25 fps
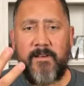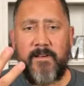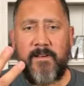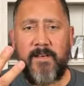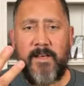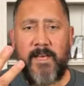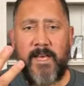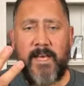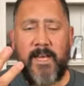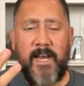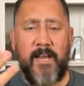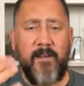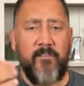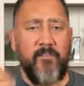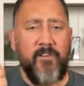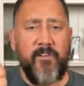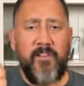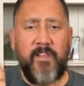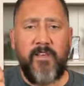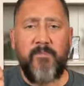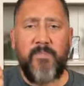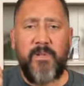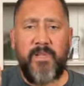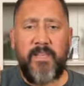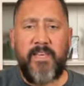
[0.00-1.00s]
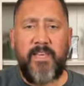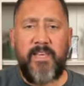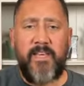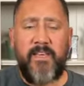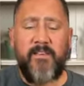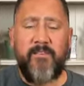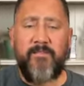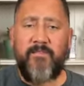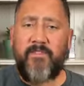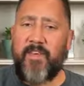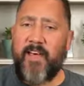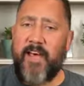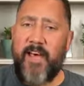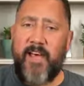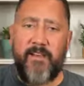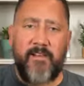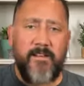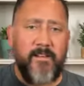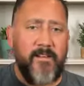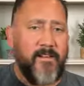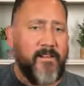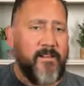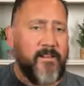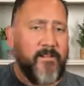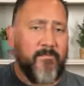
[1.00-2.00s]
And I really believe
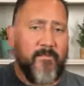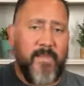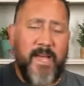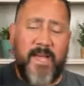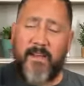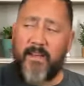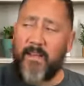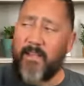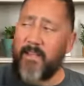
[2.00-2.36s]
that, man,